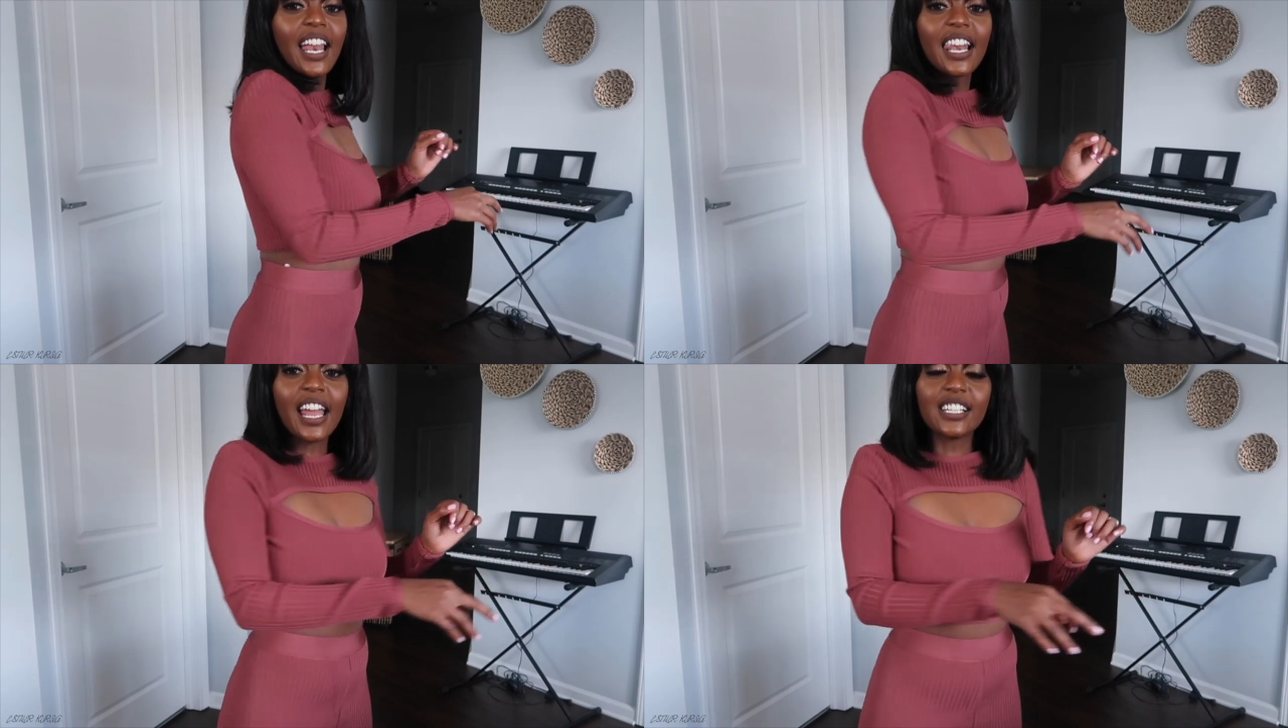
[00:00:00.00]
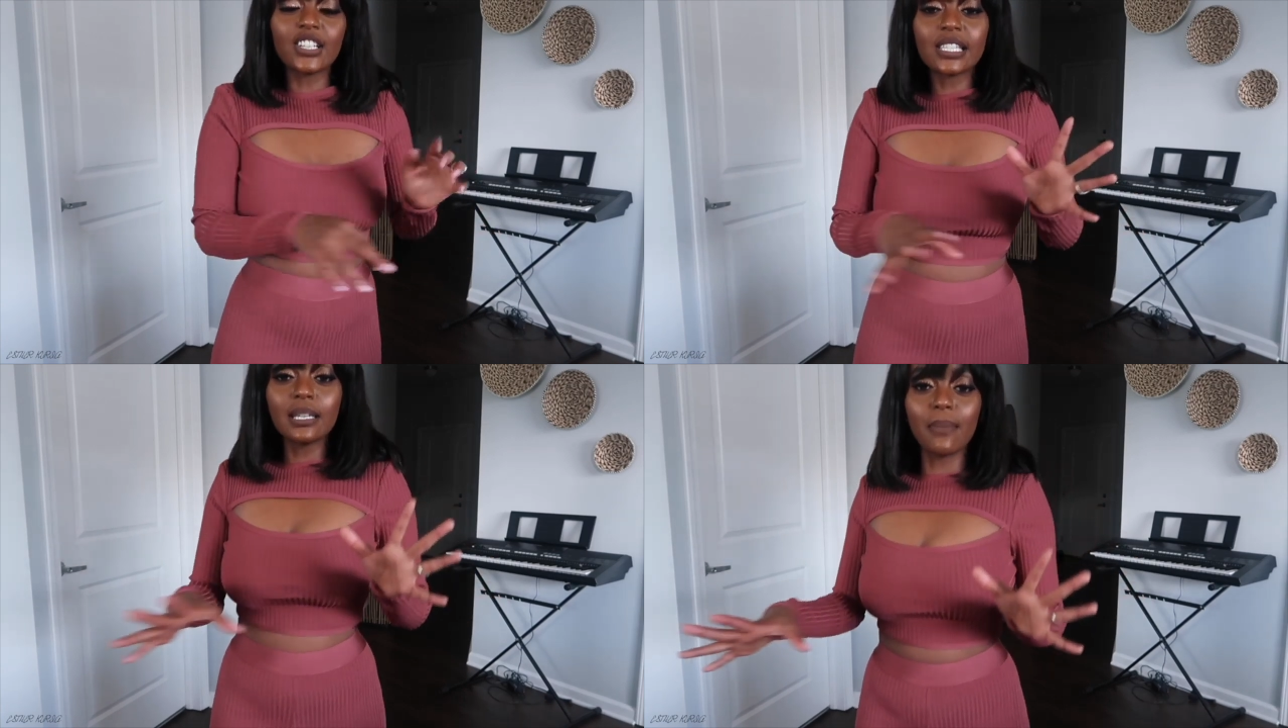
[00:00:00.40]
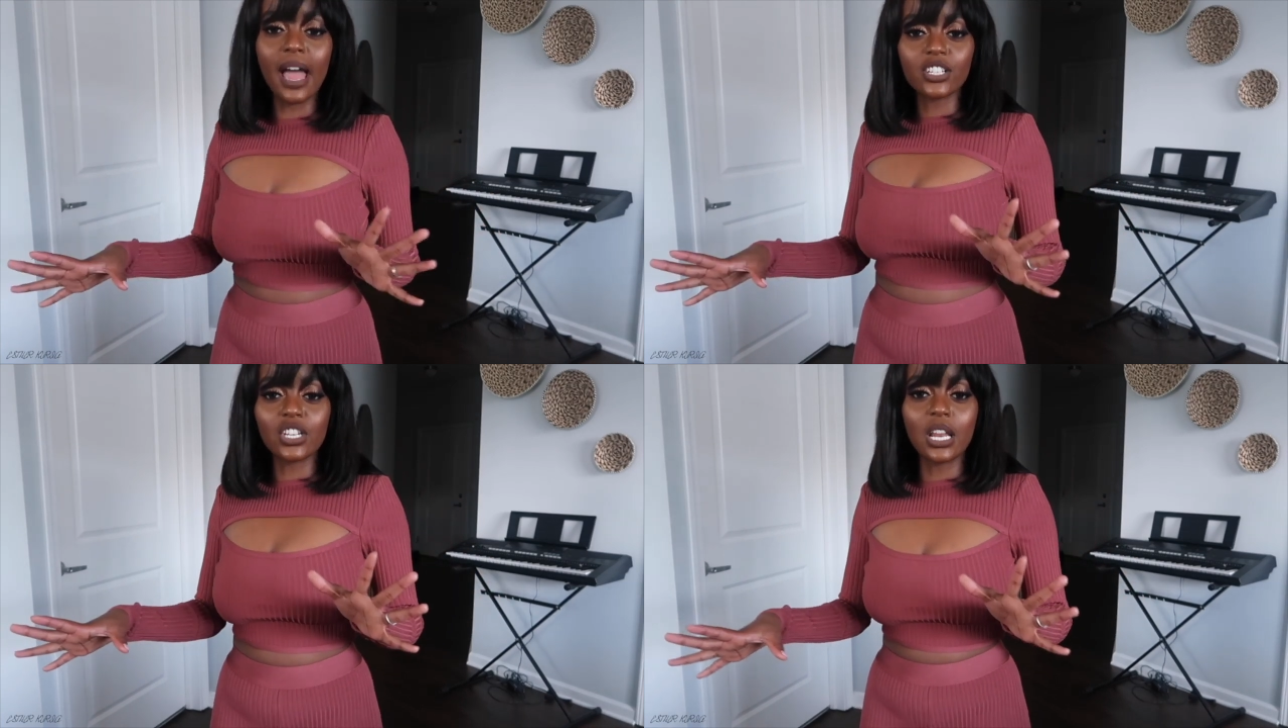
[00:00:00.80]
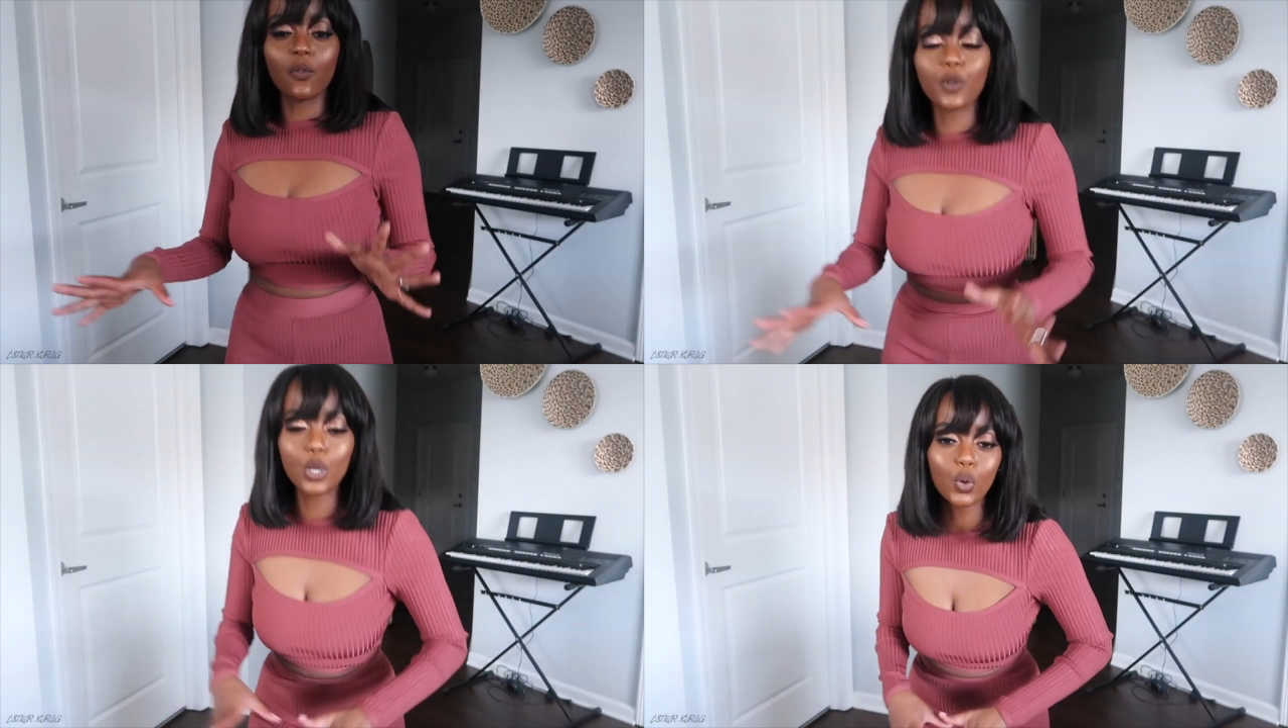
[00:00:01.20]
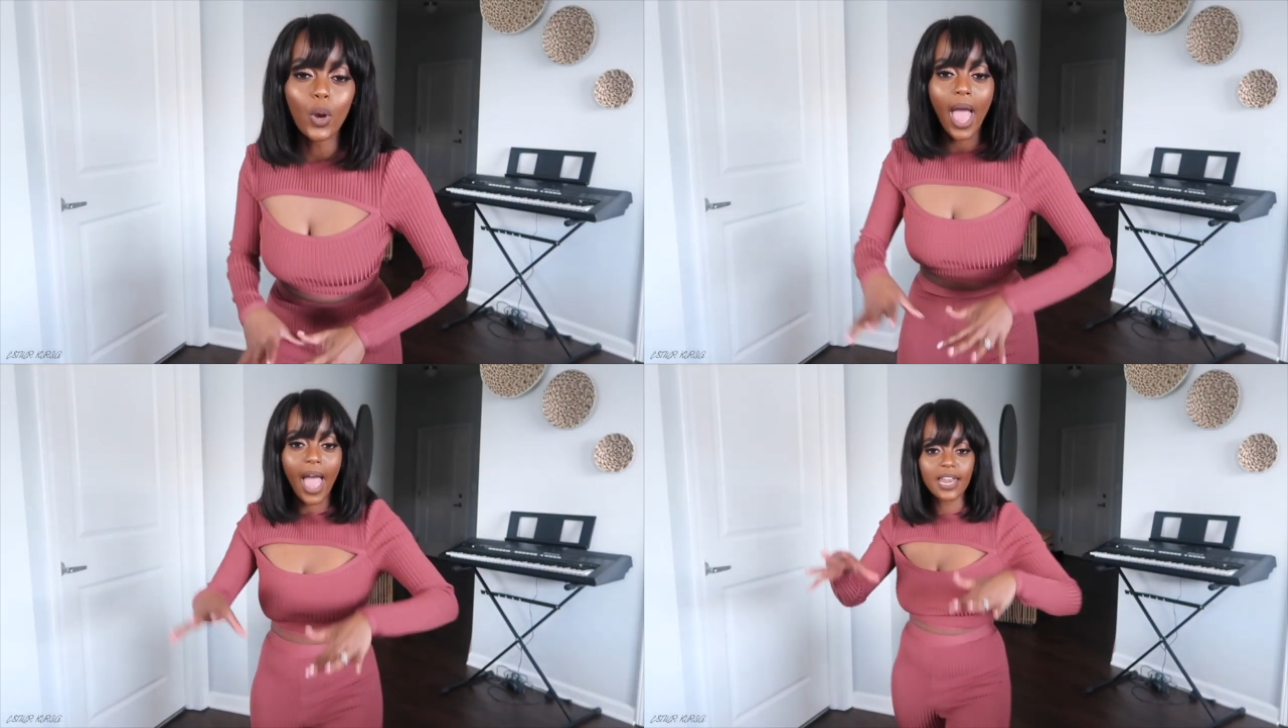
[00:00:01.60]
Like, just imagine if you
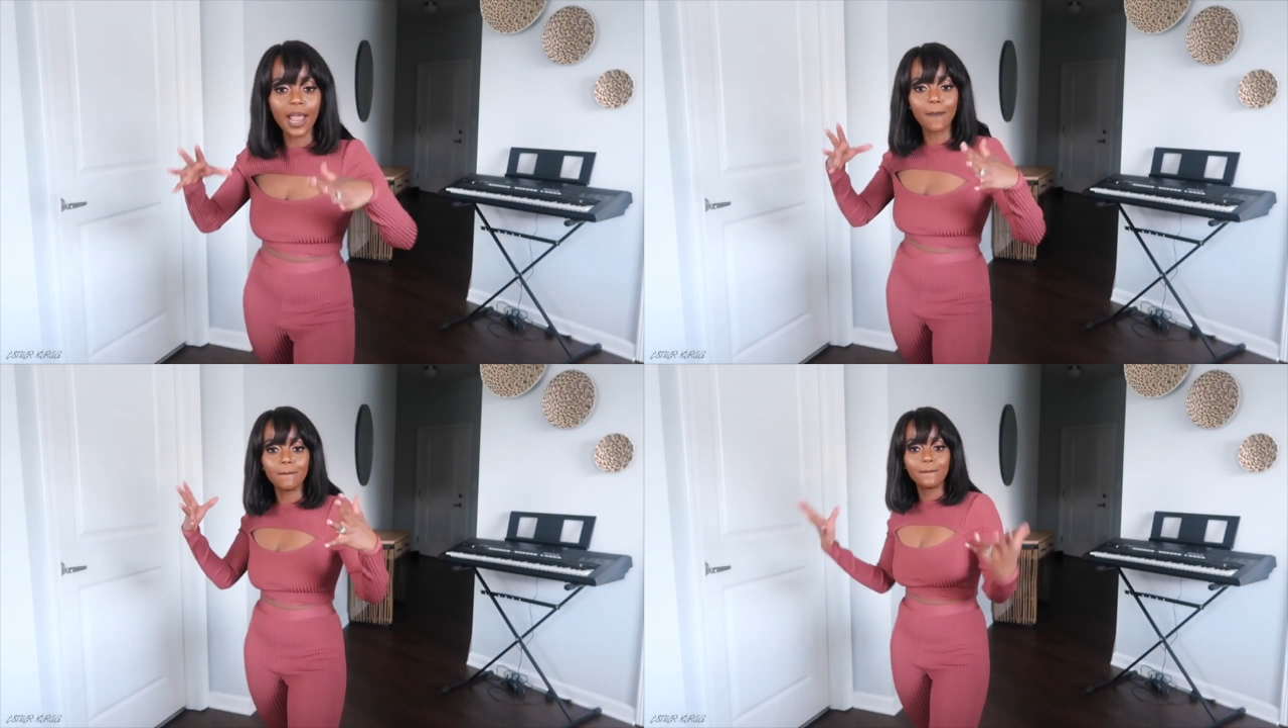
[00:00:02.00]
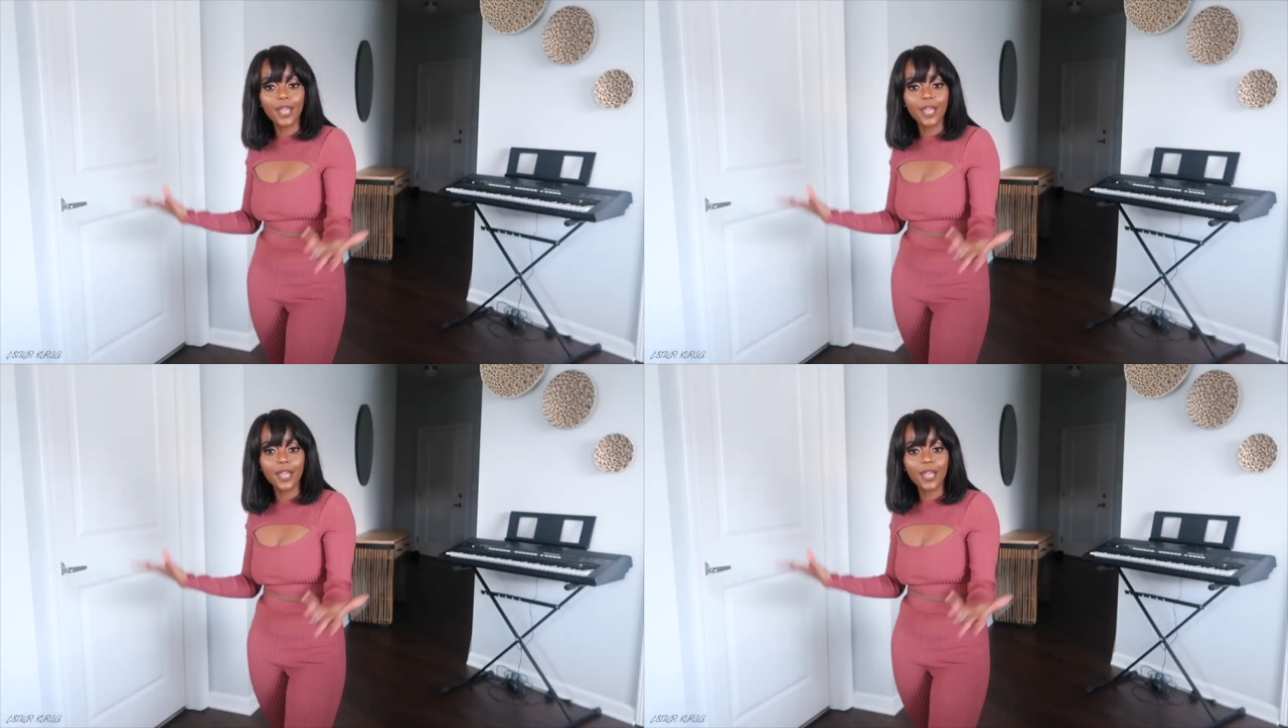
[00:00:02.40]
had a